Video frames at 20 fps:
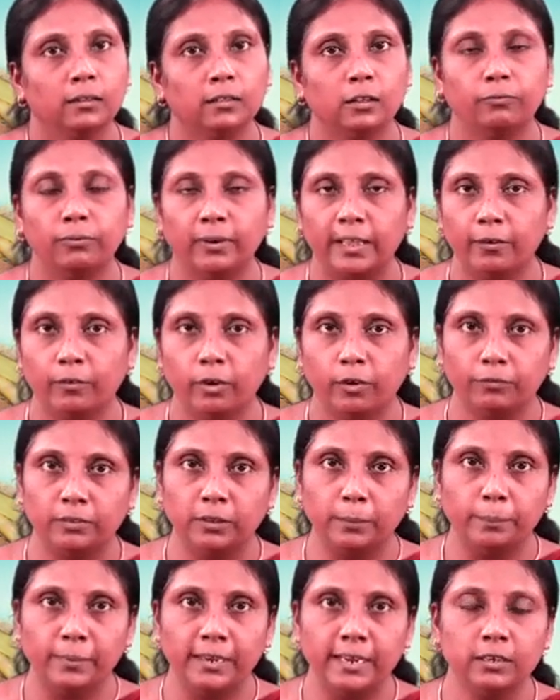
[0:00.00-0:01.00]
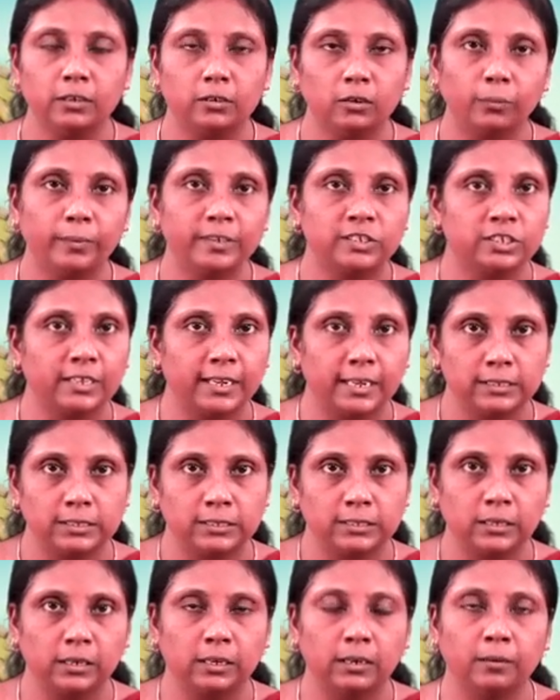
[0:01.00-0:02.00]
the flavor of the meat which
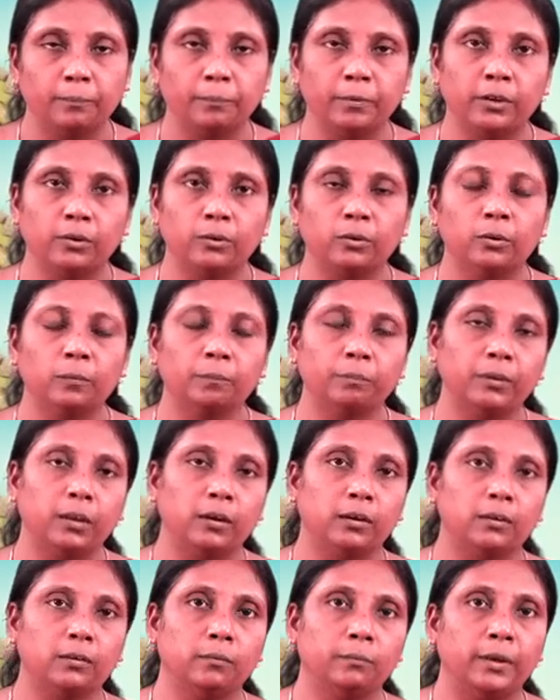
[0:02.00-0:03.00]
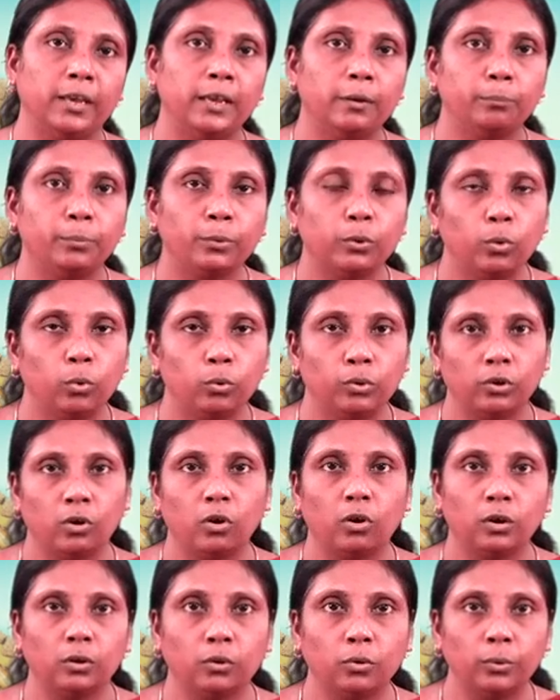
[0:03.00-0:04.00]
gets um, you know um, improved
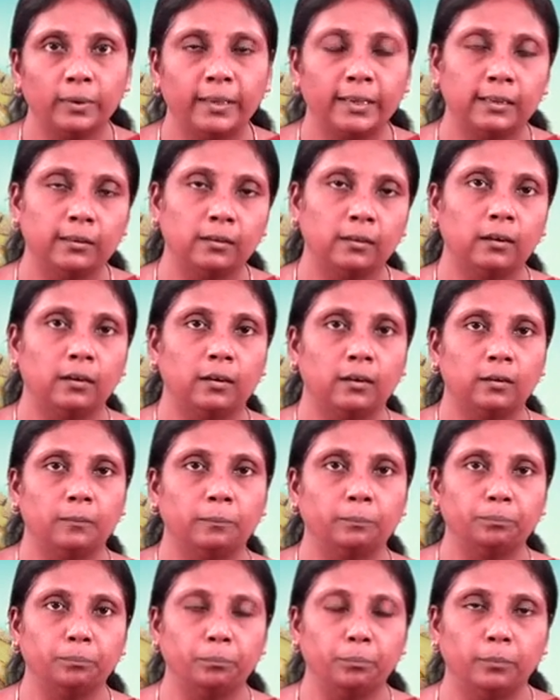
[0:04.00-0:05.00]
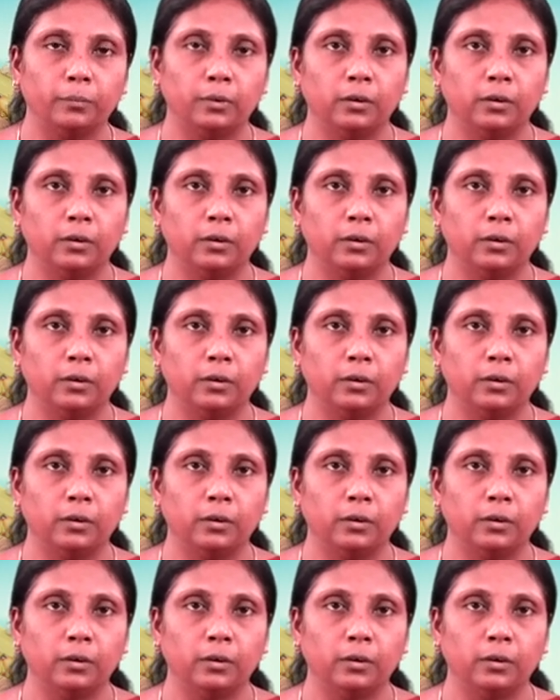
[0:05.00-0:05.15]
on cooking um,